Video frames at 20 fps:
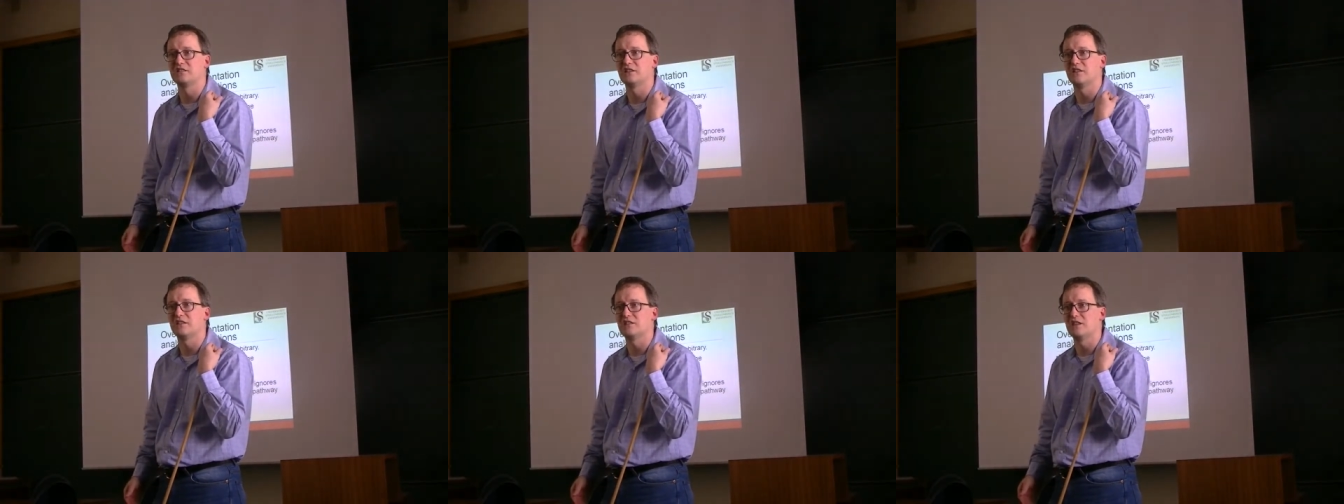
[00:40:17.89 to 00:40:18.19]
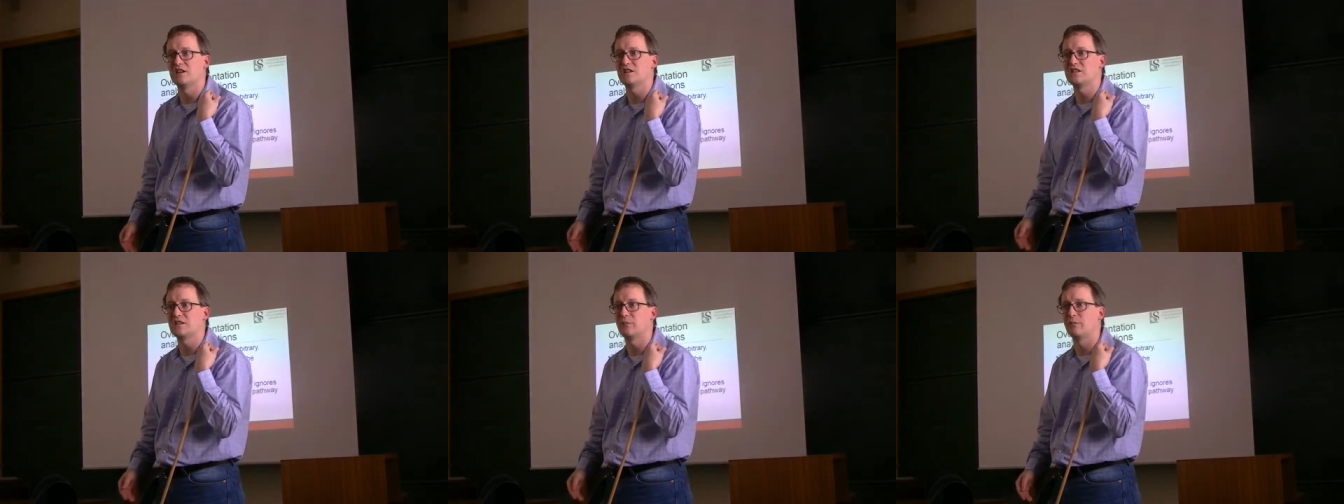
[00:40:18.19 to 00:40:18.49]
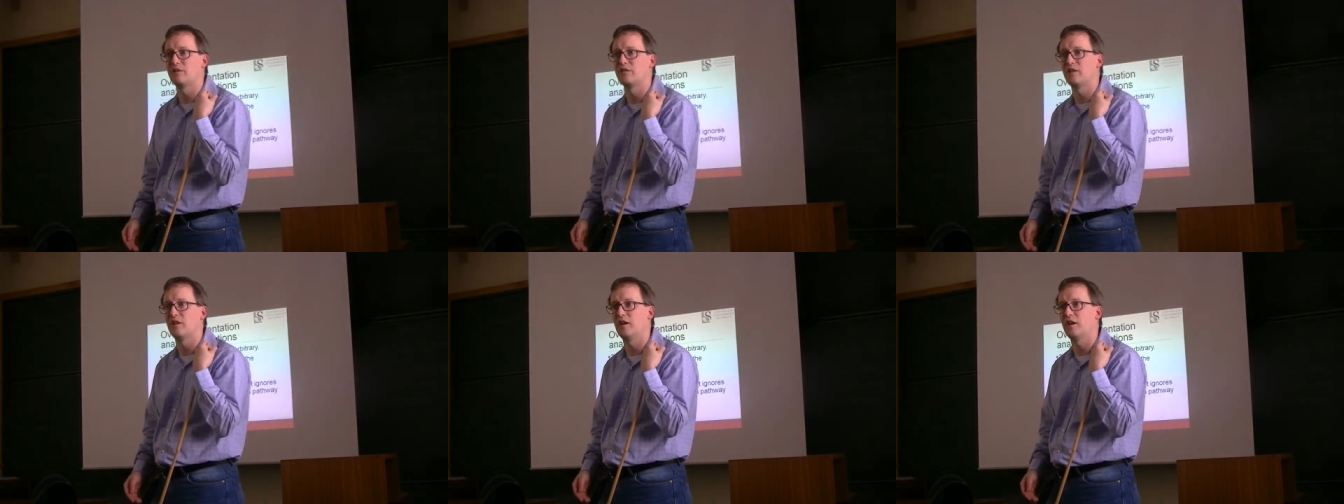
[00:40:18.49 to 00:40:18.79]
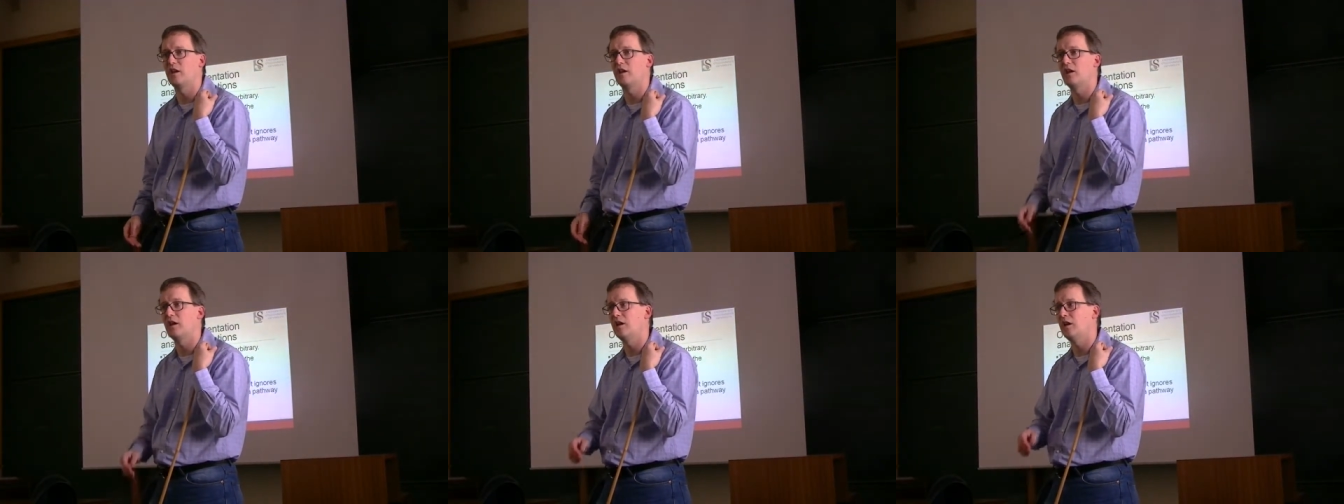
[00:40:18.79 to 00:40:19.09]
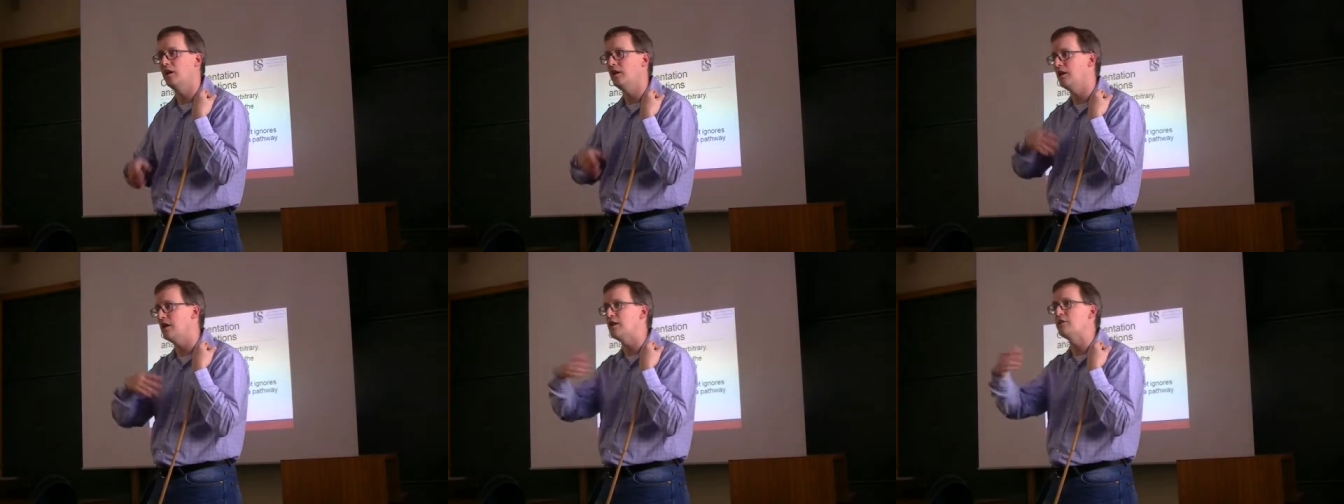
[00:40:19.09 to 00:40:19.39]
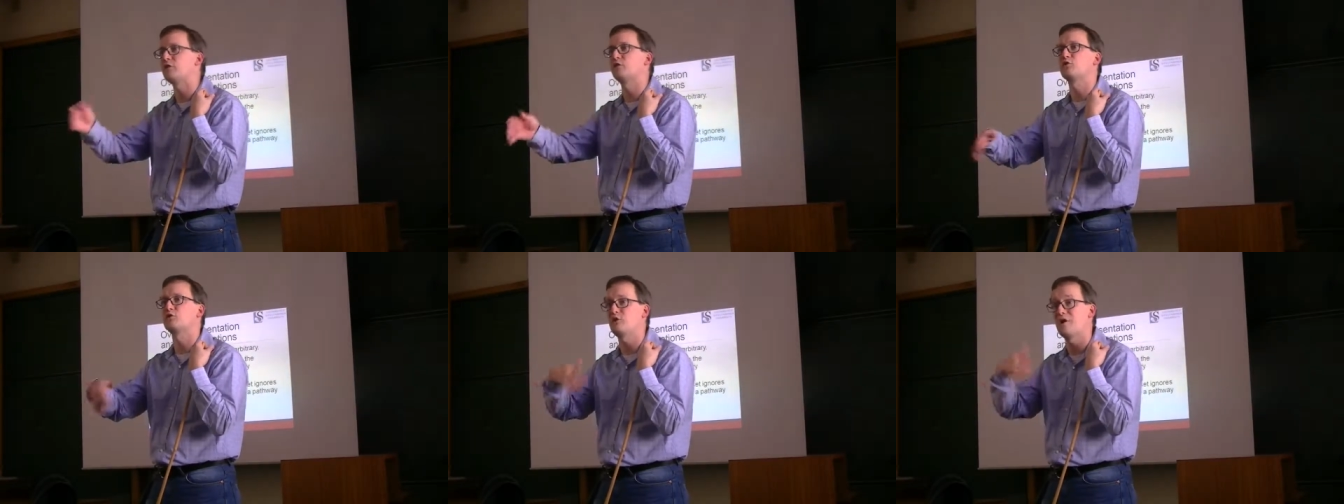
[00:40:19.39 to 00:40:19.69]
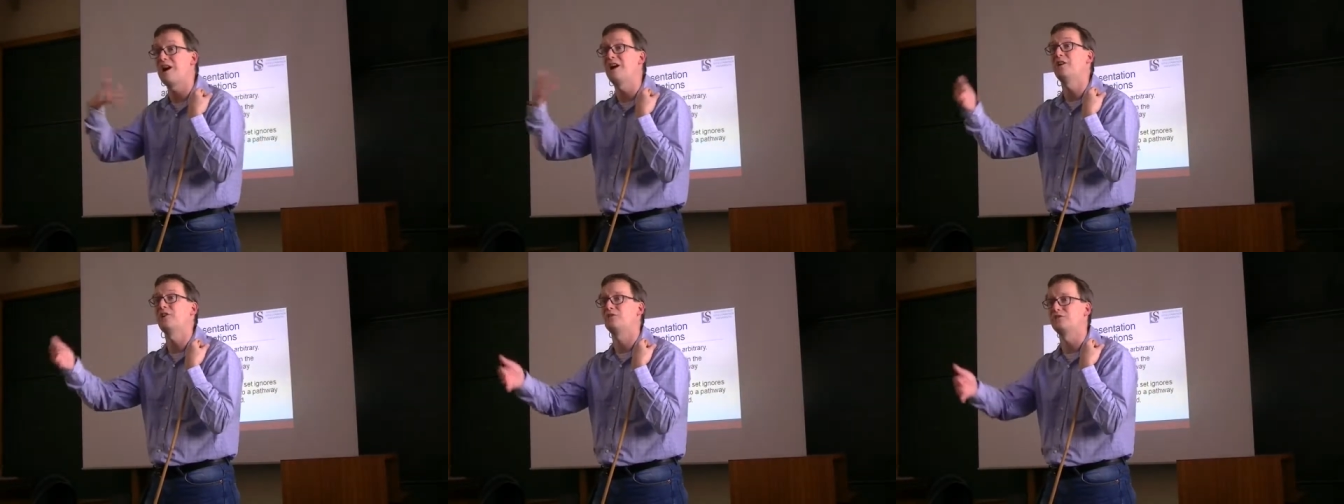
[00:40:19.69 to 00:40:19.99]
in some of the other
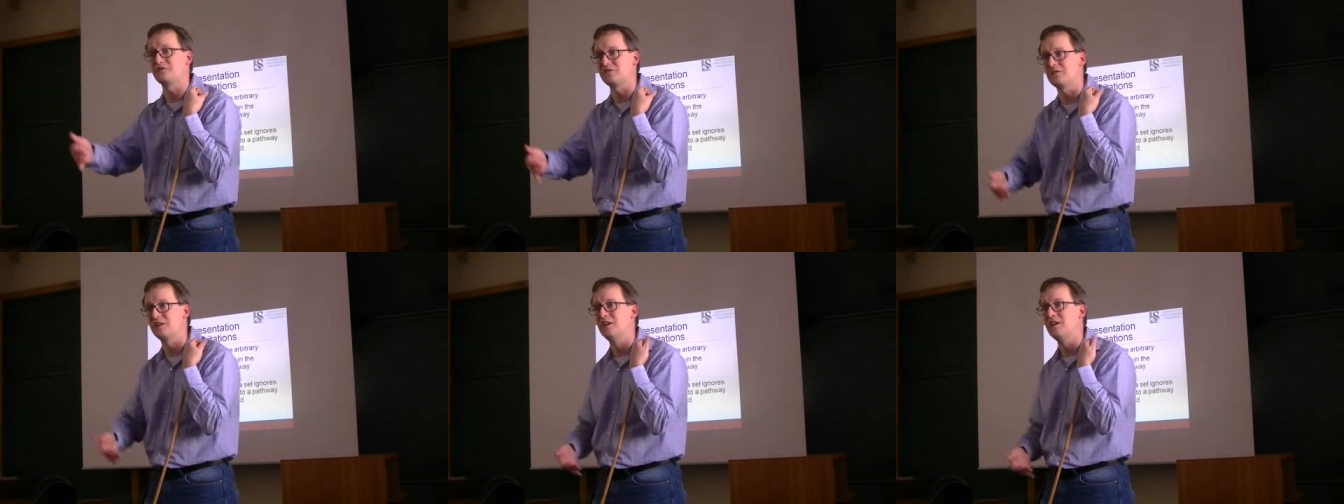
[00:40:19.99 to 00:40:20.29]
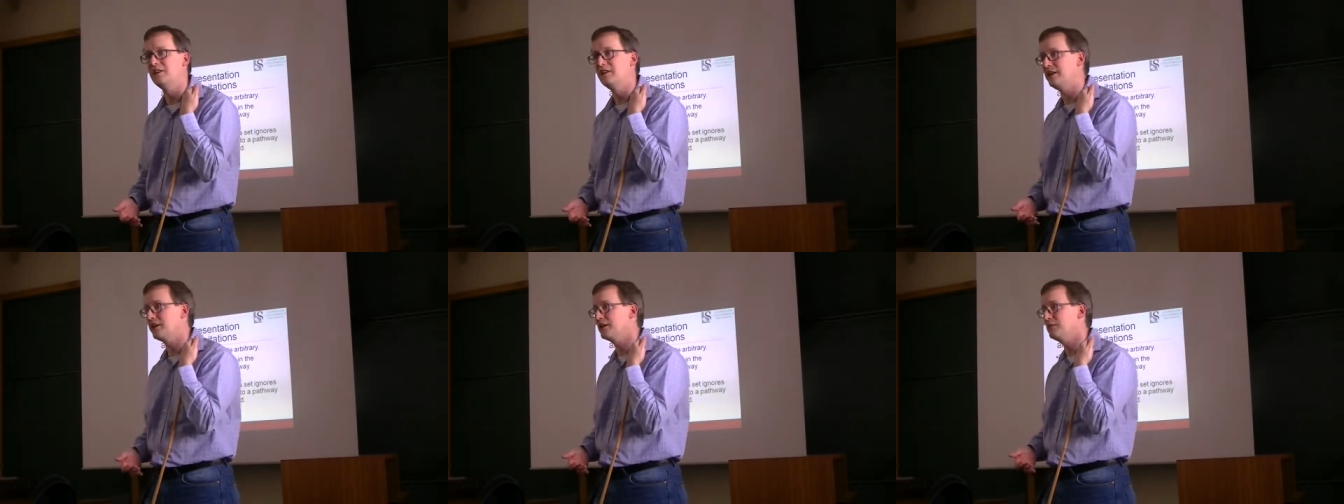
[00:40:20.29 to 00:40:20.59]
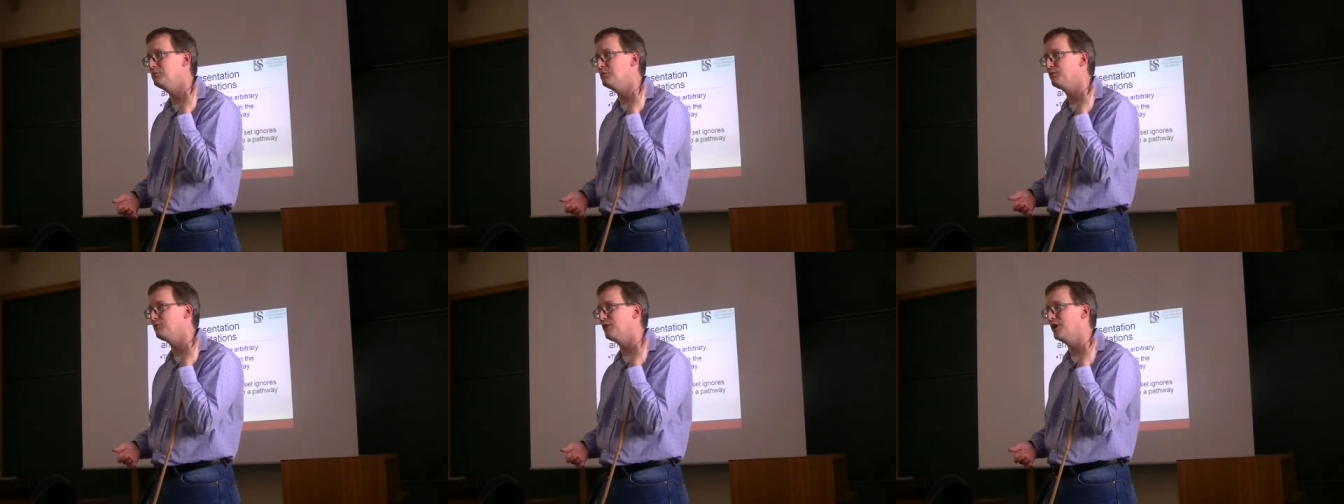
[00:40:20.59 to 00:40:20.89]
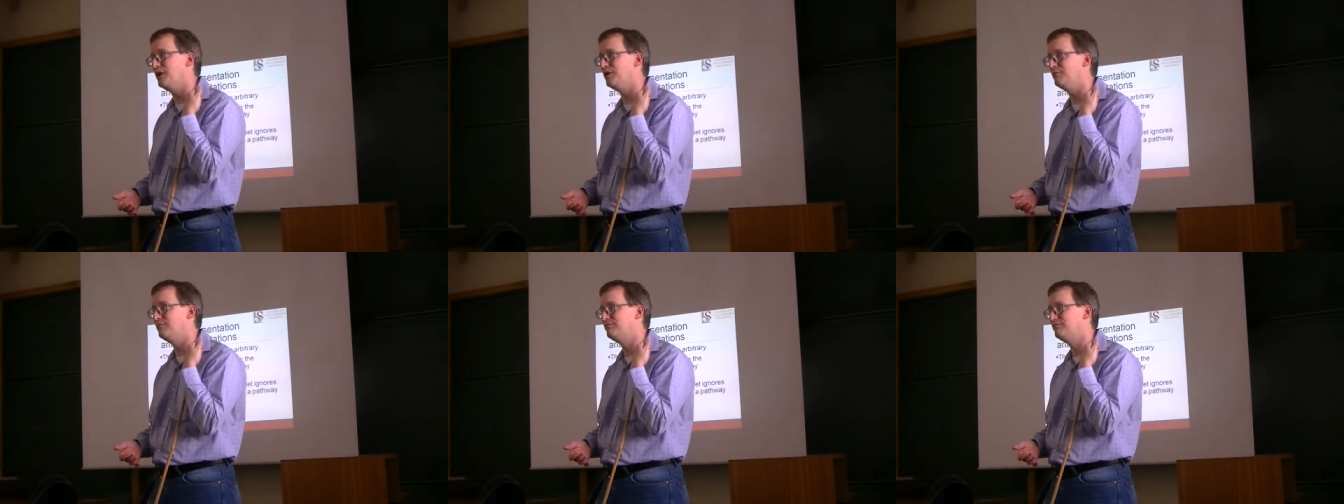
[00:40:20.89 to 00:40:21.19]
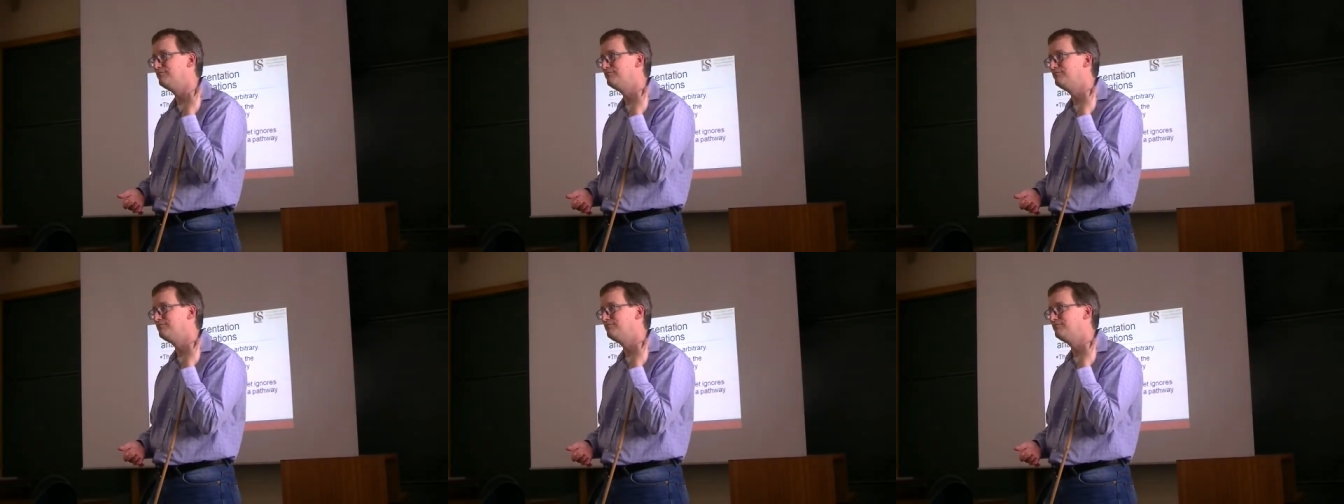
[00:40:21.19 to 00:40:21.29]
trials that could be run.